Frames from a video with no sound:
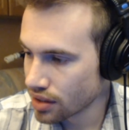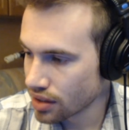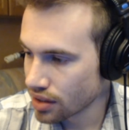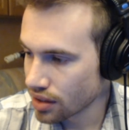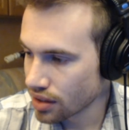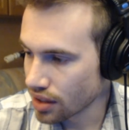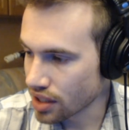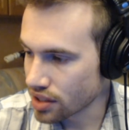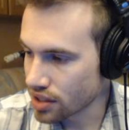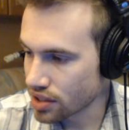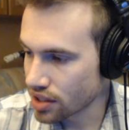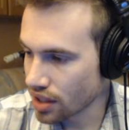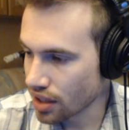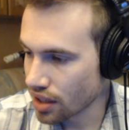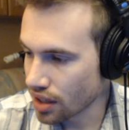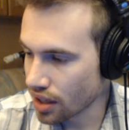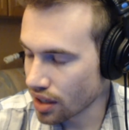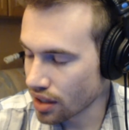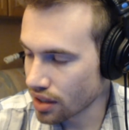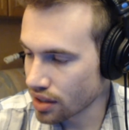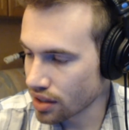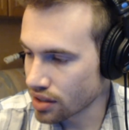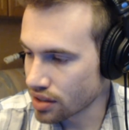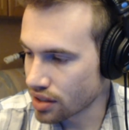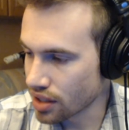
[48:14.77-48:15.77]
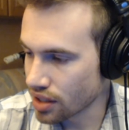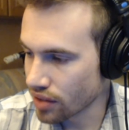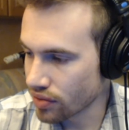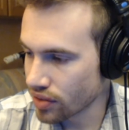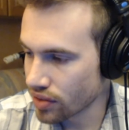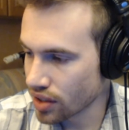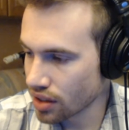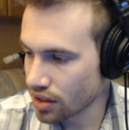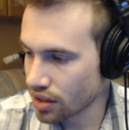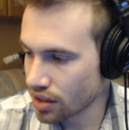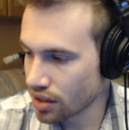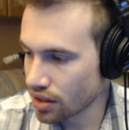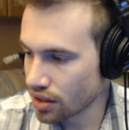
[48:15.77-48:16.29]
Last Jedi is
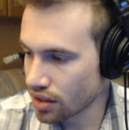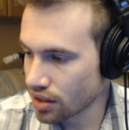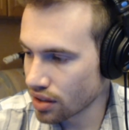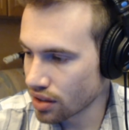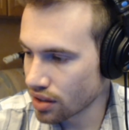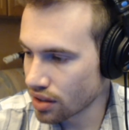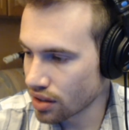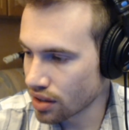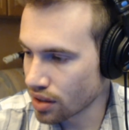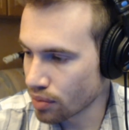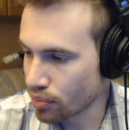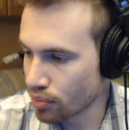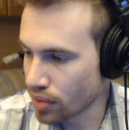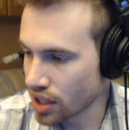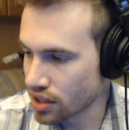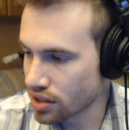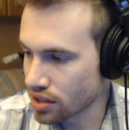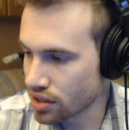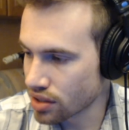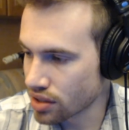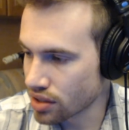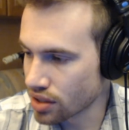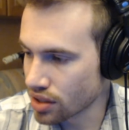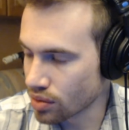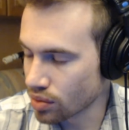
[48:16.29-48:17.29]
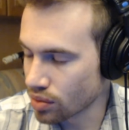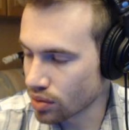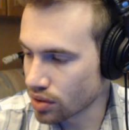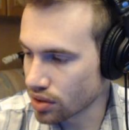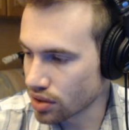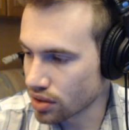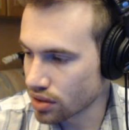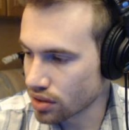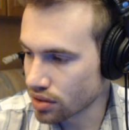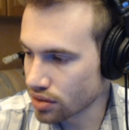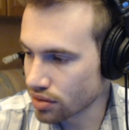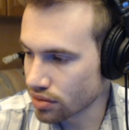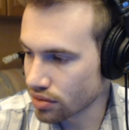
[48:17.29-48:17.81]
definitely the best
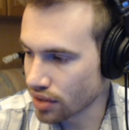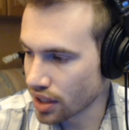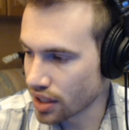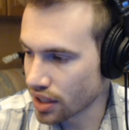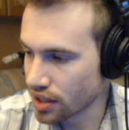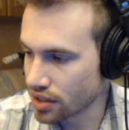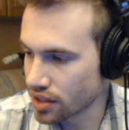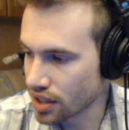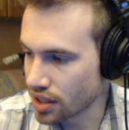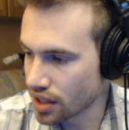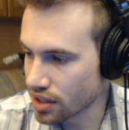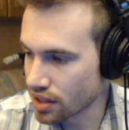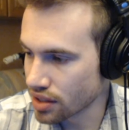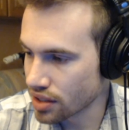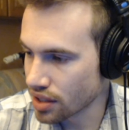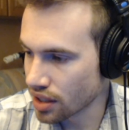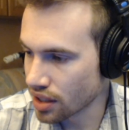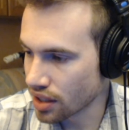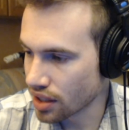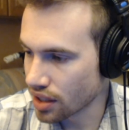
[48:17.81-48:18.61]
sequel, Rennie says.